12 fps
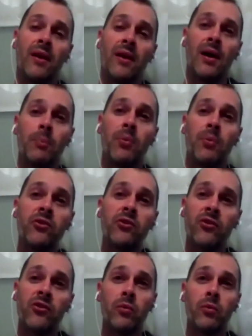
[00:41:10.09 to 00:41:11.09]
approaches
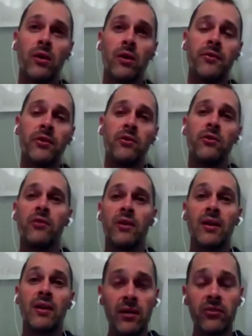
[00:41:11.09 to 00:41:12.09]
that we often use in
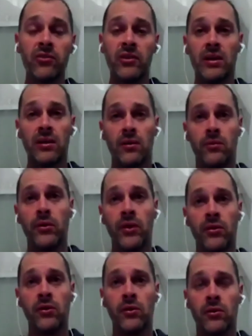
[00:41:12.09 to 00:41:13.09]
counseling with
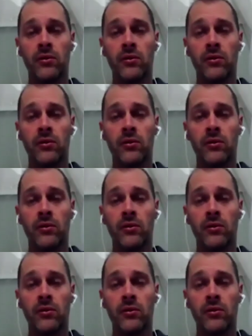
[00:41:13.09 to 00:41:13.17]
youth.